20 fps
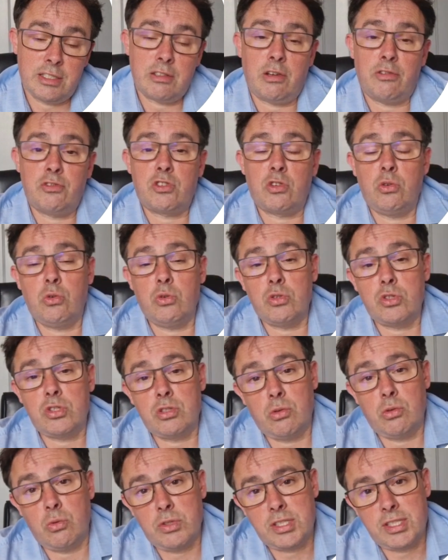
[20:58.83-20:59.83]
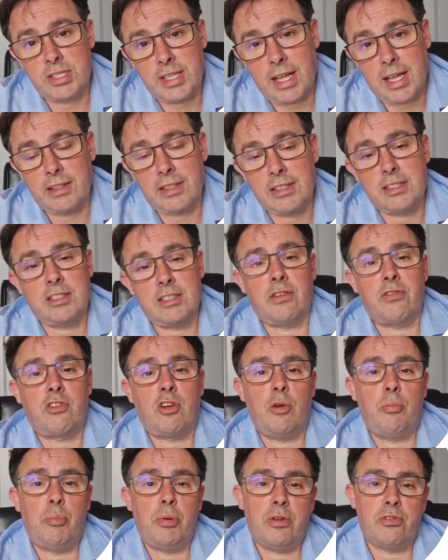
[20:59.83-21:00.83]
of course, all the standard stuff,
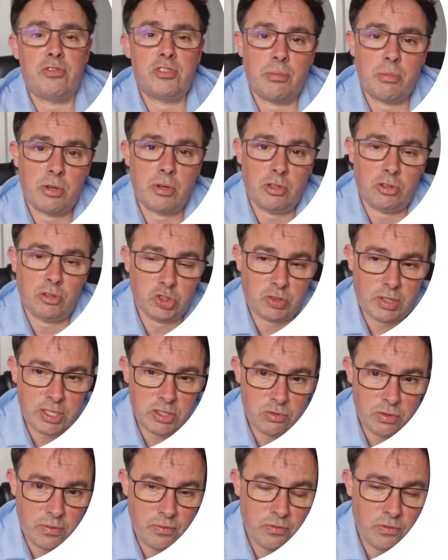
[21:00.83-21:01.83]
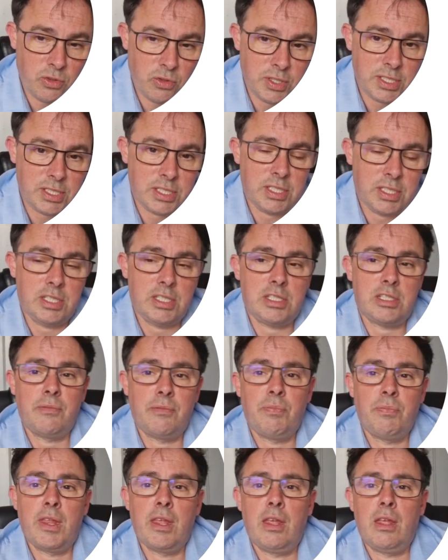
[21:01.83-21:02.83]
copy of subcontractor
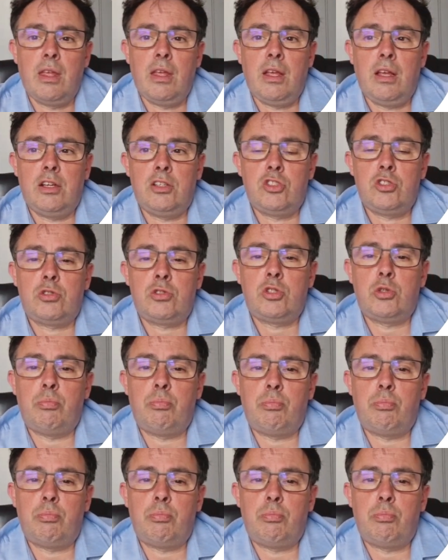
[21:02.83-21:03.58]
invoices, to